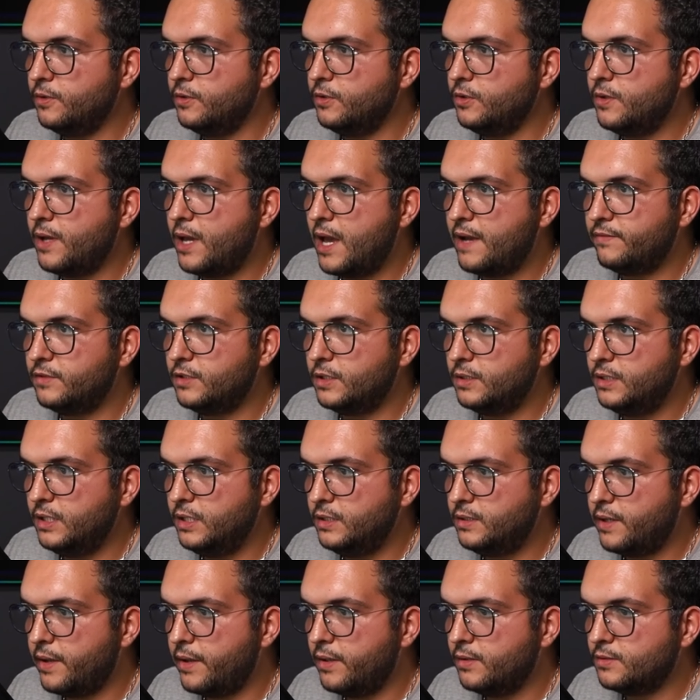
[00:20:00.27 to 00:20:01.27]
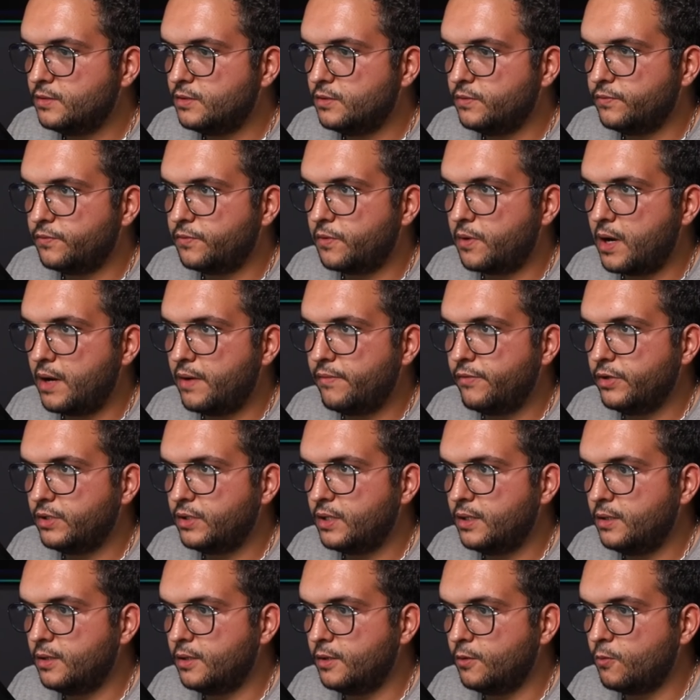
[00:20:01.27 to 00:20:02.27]
You have the details for
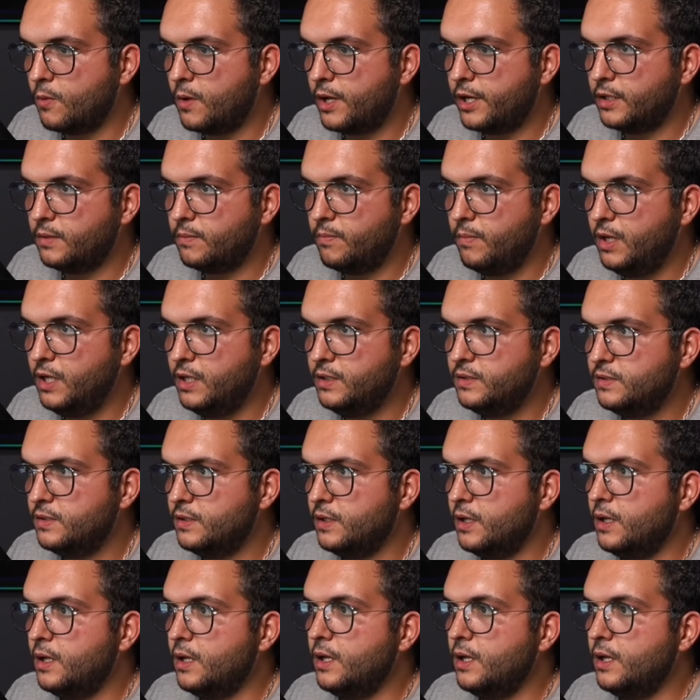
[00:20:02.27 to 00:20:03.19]
everything and what it means.